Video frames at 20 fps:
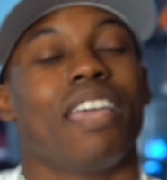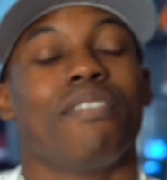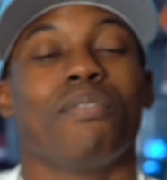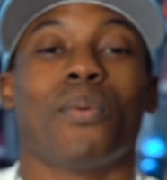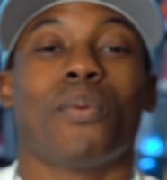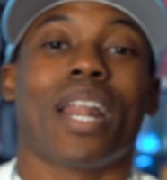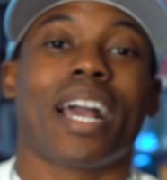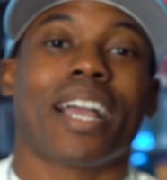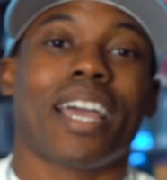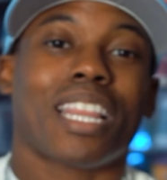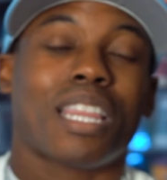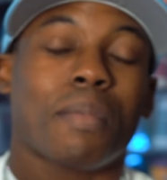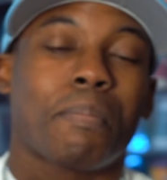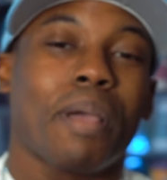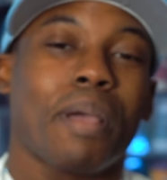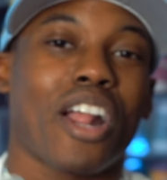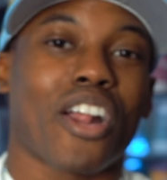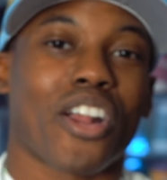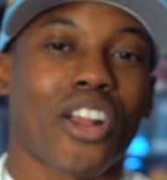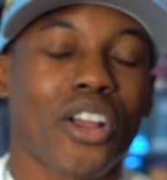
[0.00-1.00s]
even when I got the
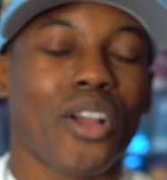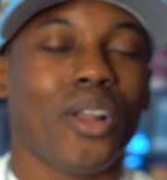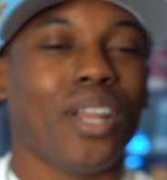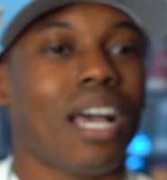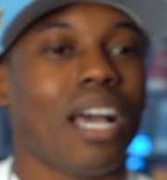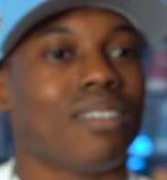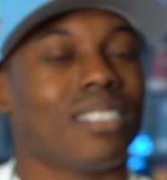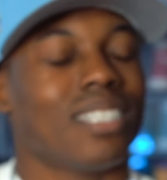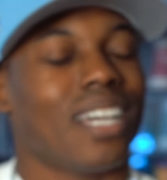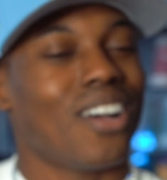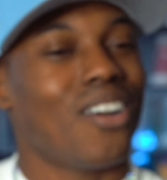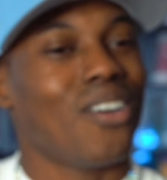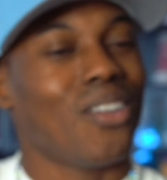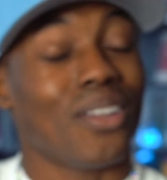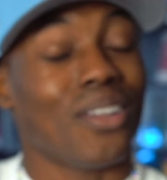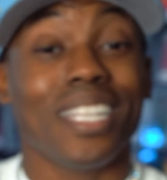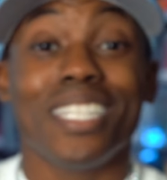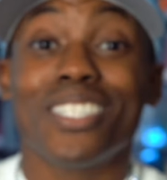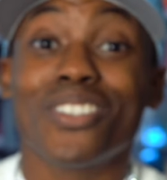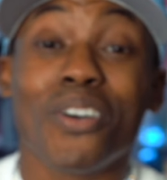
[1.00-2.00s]
pair early, I was like, hold
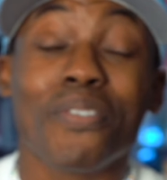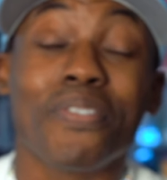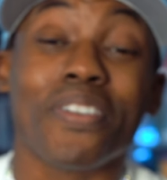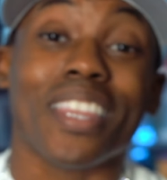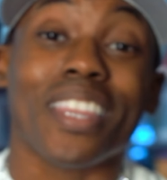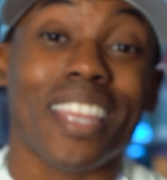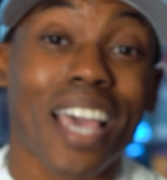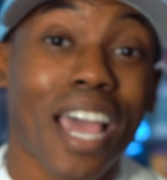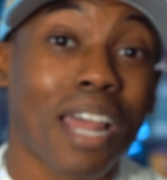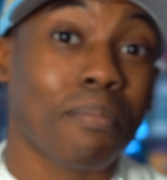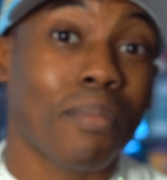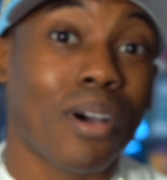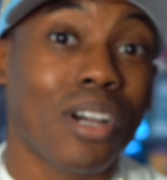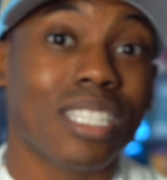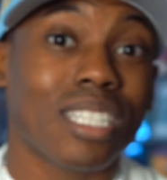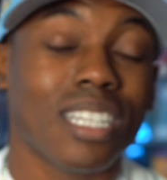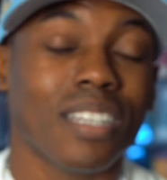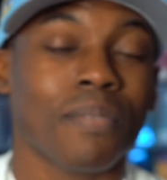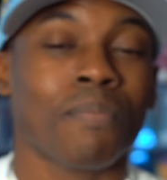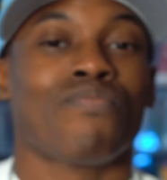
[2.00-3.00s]
on, these are going for that
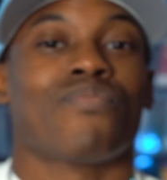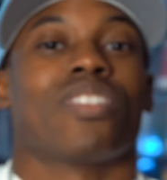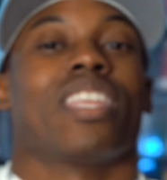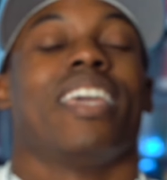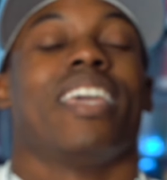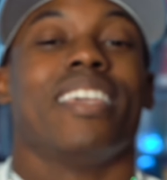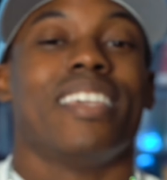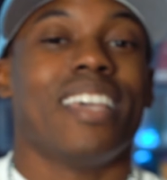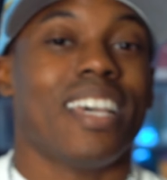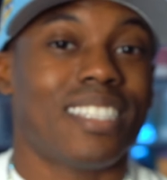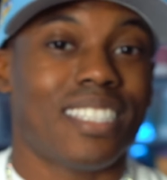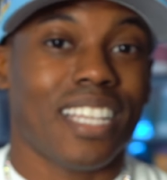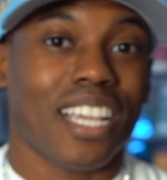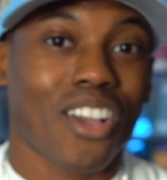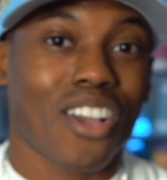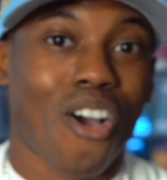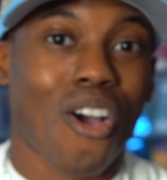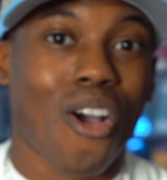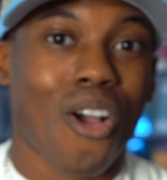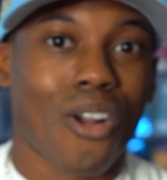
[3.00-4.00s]
much? And yes, they
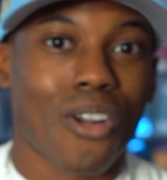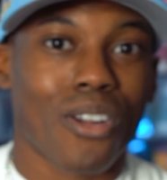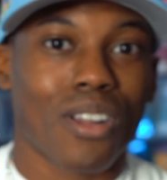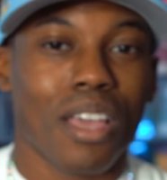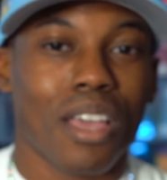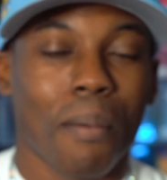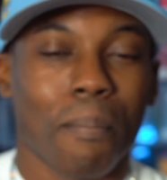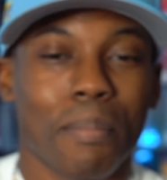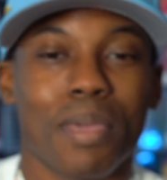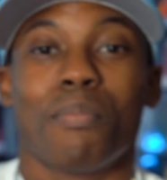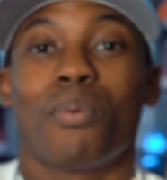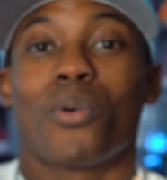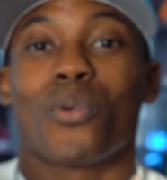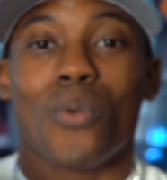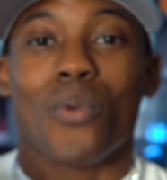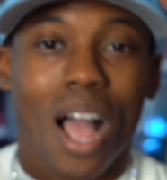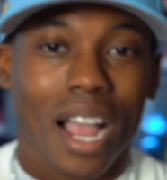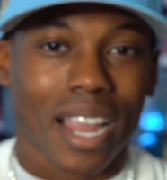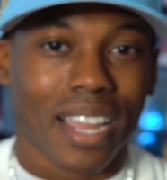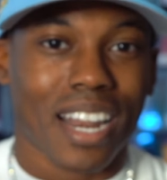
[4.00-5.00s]
are. People
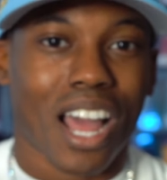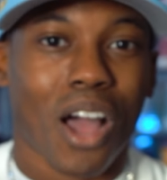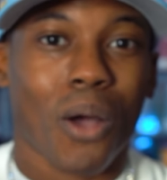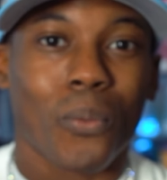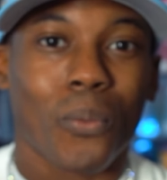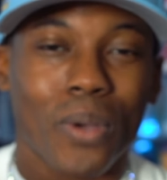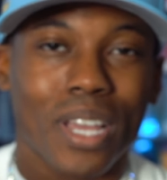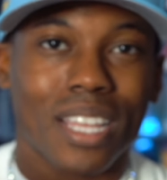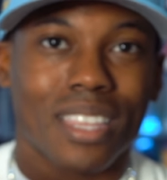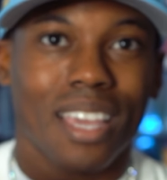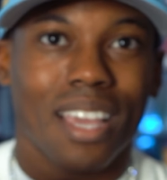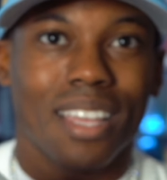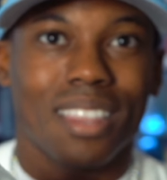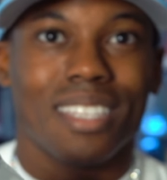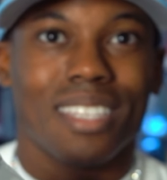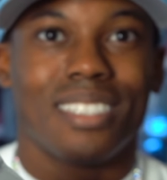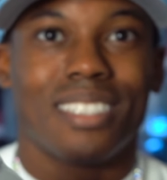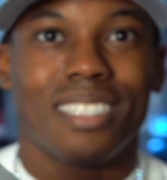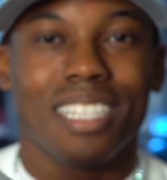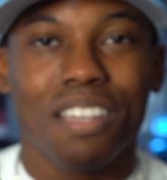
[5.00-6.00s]
rocking out with
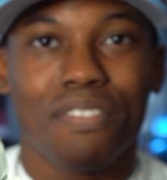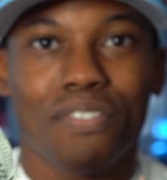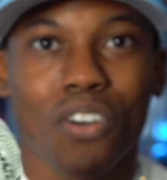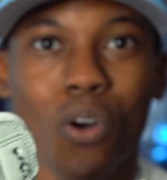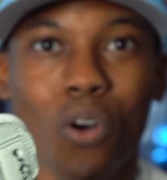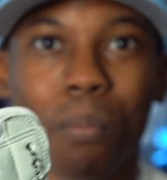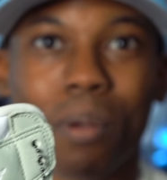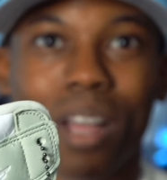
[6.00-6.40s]
the seafoam